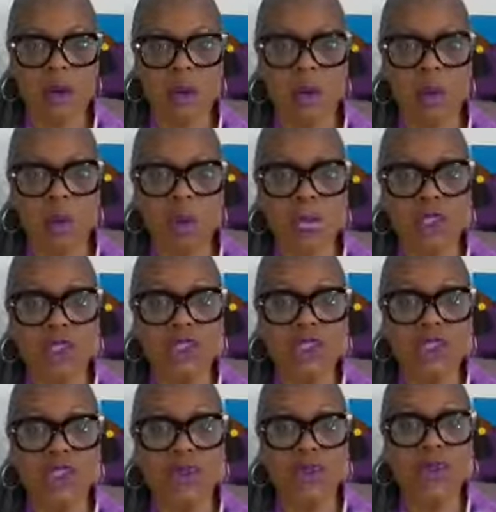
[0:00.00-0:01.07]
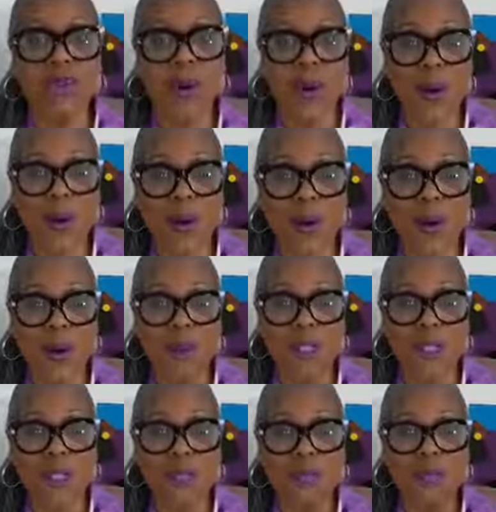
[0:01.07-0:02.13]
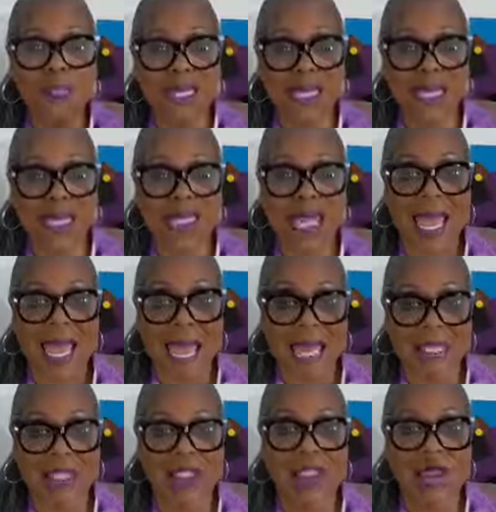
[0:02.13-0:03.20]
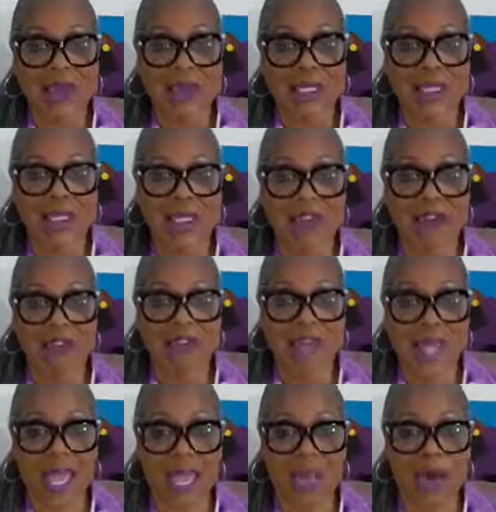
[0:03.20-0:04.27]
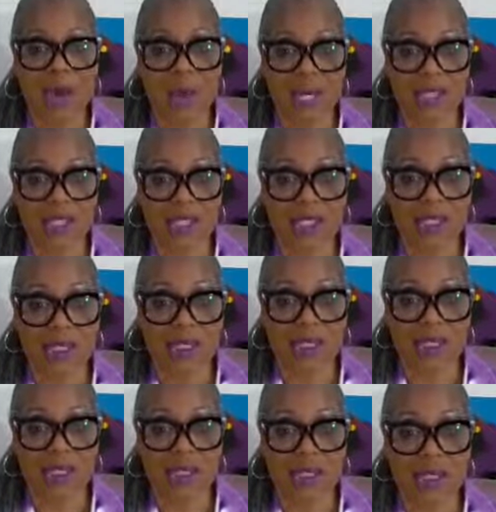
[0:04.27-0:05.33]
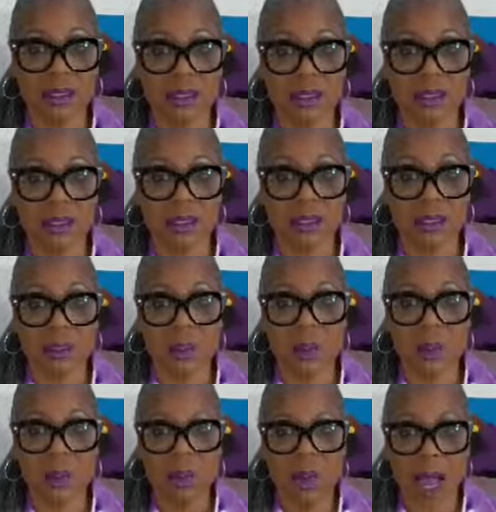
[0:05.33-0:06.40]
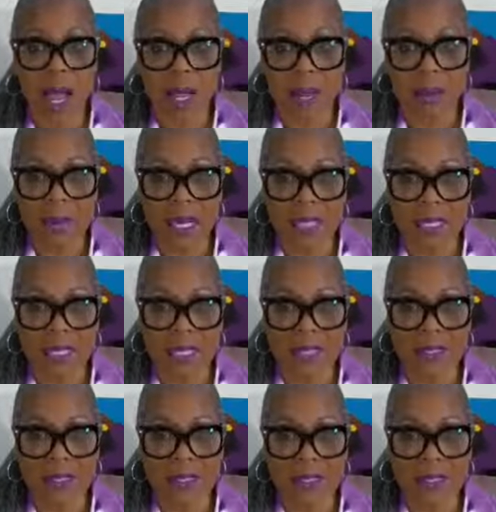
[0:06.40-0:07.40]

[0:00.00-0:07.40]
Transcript: But once you know, once you begin to ask yourself that question, why am I here?